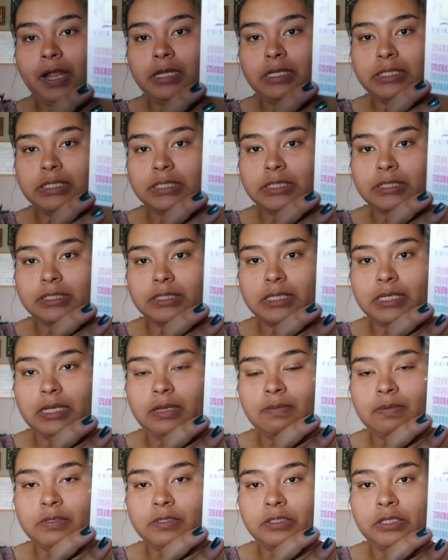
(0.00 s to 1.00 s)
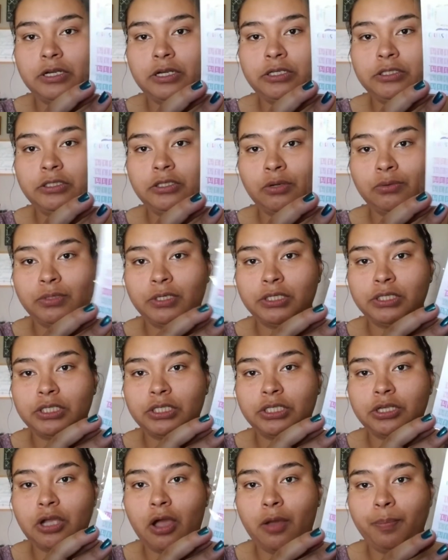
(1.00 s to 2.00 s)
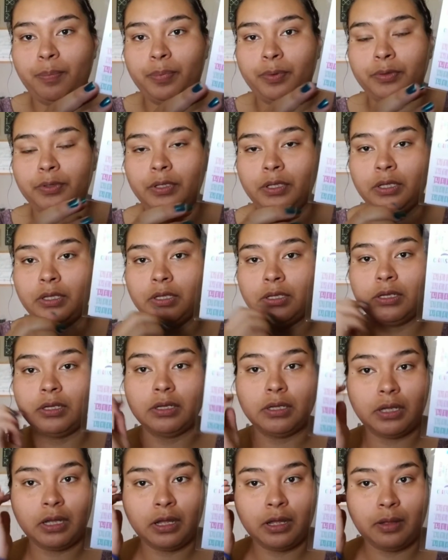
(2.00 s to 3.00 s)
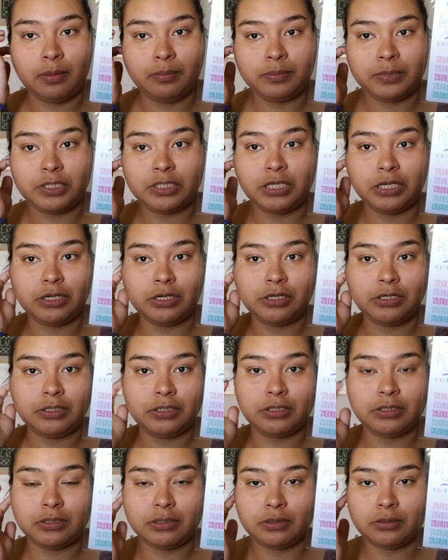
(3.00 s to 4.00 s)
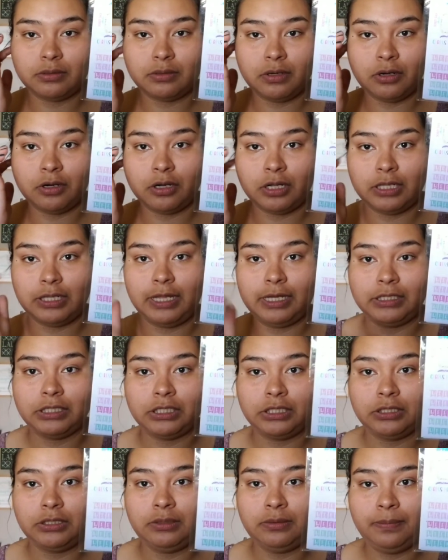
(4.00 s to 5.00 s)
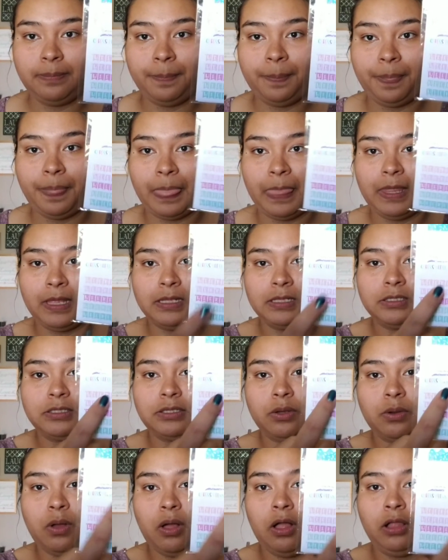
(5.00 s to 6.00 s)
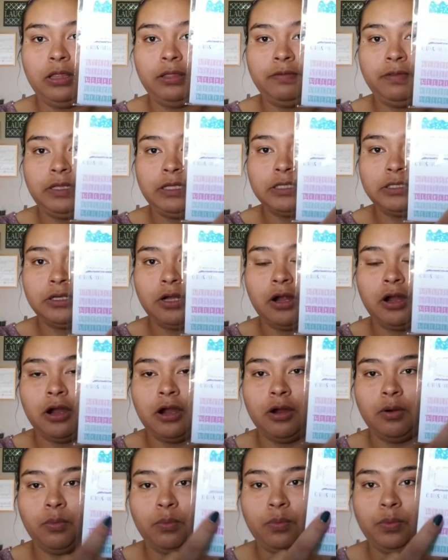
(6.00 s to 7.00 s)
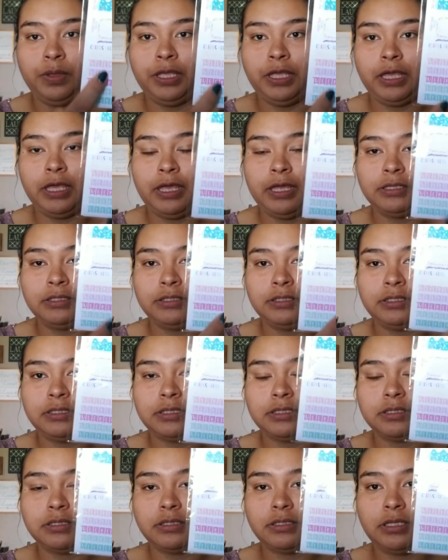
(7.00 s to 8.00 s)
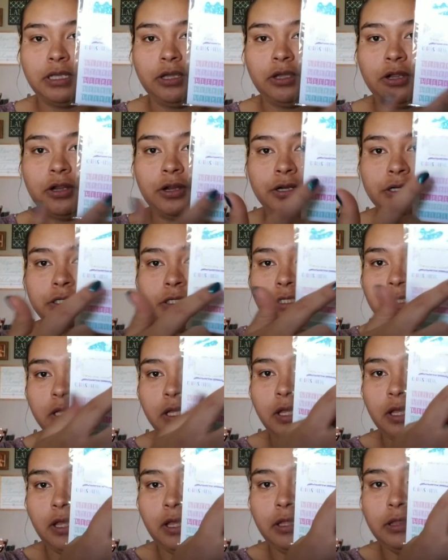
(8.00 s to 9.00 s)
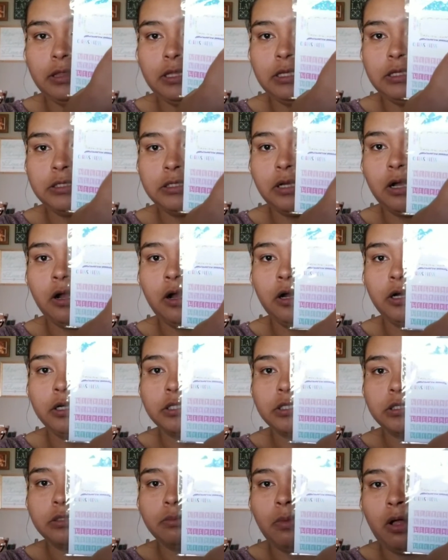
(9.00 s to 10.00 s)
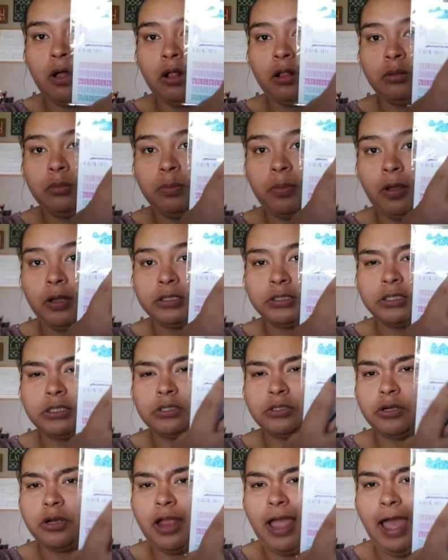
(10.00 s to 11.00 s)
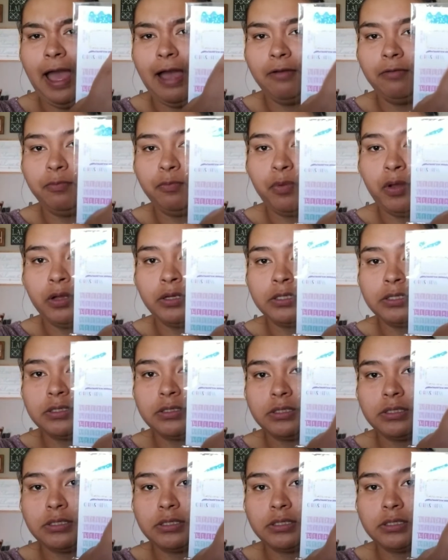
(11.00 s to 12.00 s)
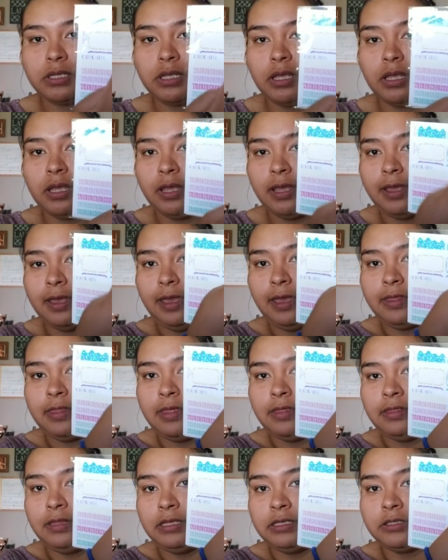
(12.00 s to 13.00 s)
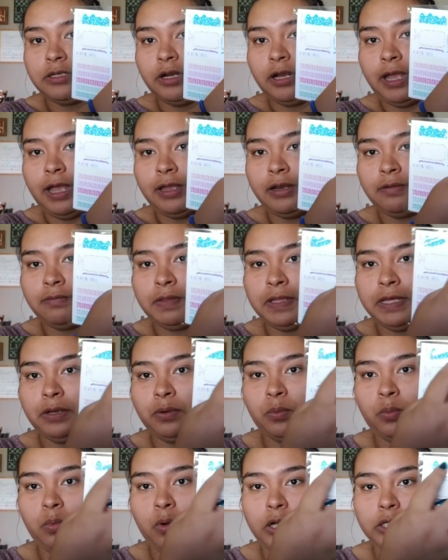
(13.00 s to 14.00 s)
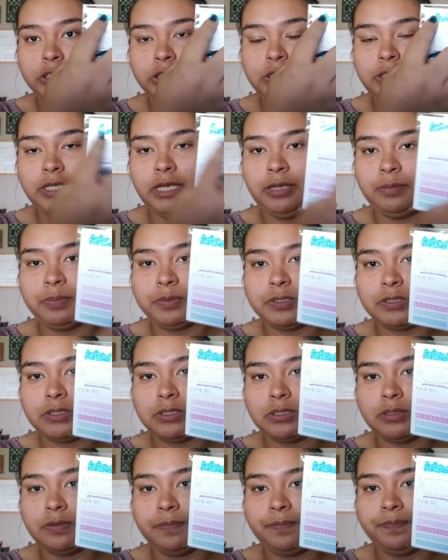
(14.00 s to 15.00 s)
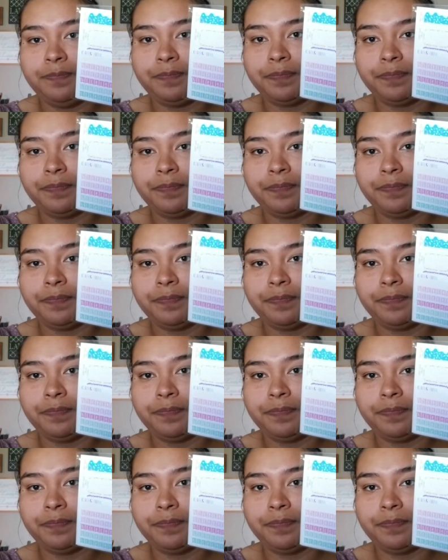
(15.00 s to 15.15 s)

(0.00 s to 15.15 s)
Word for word: Press, it was their donut shop um, stickers or collection. So all of these are weekend stickers. These are small boxes or half boxes, and then these are kind of like washi tapes.